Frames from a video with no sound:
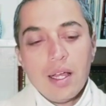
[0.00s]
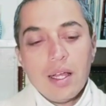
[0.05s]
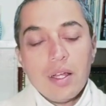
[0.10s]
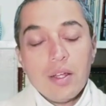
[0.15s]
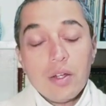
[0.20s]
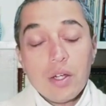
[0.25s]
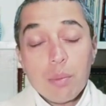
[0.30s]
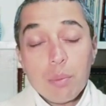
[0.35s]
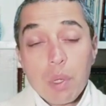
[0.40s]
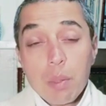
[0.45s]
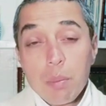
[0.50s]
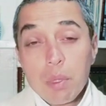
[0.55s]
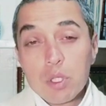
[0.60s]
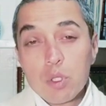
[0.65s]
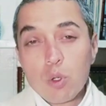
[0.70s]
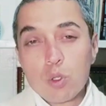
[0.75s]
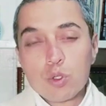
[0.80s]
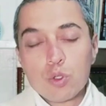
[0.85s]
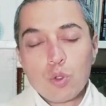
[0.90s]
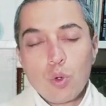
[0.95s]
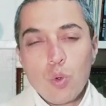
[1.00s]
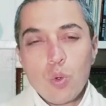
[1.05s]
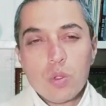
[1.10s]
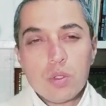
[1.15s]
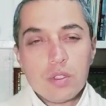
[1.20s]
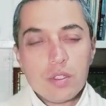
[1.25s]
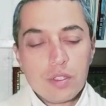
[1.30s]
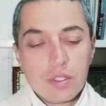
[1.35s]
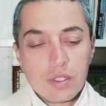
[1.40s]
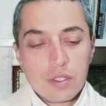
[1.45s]
Remember those
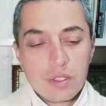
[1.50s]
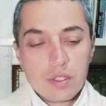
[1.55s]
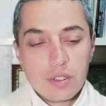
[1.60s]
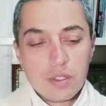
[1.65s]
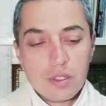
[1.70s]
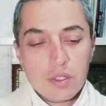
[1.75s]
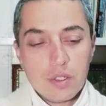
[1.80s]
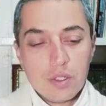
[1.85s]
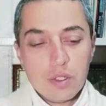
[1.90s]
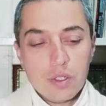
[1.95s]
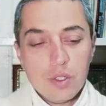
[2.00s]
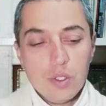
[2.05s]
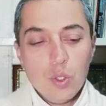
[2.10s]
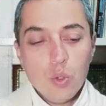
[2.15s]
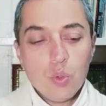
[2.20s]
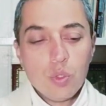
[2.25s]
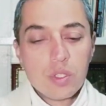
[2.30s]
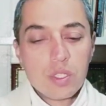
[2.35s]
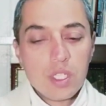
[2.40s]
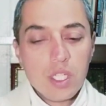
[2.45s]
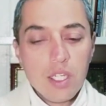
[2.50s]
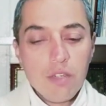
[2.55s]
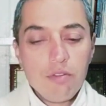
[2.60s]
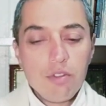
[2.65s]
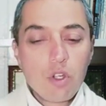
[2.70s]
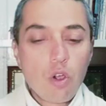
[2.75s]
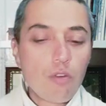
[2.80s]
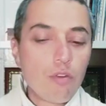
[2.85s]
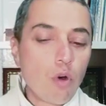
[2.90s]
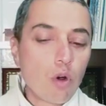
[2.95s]
roles. You received
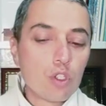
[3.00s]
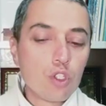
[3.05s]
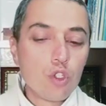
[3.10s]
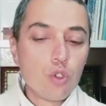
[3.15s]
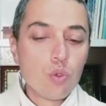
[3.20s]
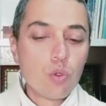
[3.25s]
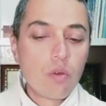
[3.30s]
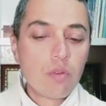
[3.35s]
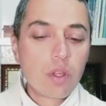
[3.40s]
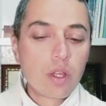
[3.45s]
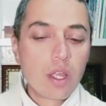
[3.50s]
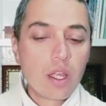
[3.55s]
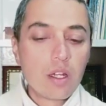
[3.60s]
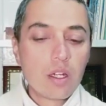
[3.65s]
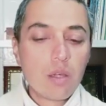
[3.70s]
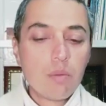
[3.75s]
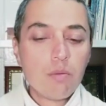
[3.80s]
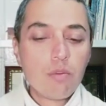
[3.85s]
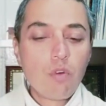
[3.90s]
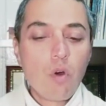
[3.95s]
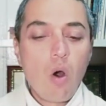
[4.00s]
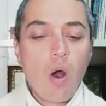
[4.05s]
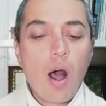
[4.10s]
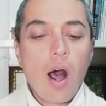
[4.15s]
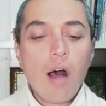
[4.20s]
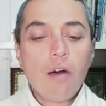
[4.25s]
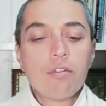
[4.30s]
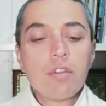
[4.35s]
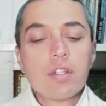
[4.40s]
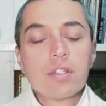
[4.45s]
your fortune of the kingdom for
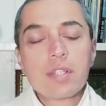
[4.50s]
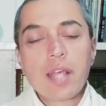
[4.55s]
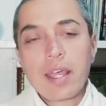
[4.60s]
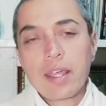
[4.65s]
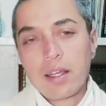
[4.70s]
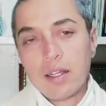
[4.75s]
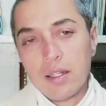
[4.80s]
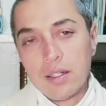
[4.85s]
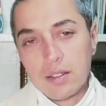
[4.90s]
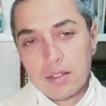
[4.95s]
half the cycle.